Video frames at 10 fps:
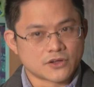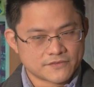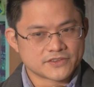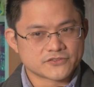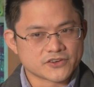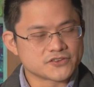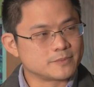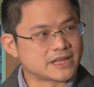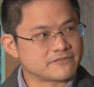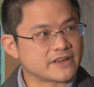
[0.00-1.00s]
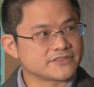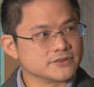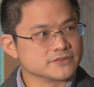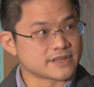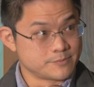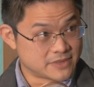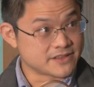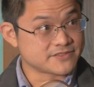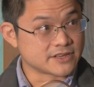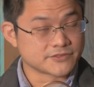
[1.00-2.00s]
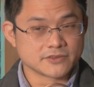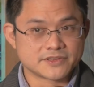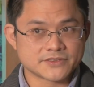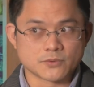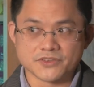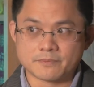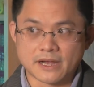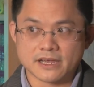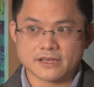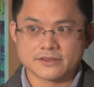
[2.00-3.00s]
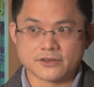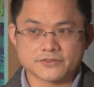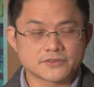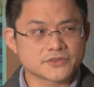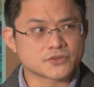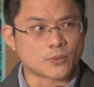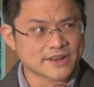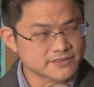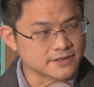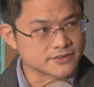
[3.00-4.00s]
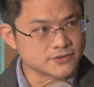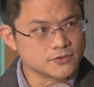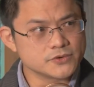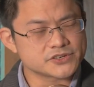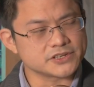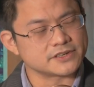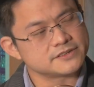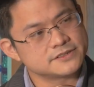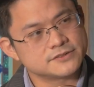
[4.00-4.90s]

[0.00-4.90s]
Soft and stretchy blood vessels and mm. blood cells. So, this mm -hmm. was mm-hmm. by Dr. Schweitzer. So, who is she?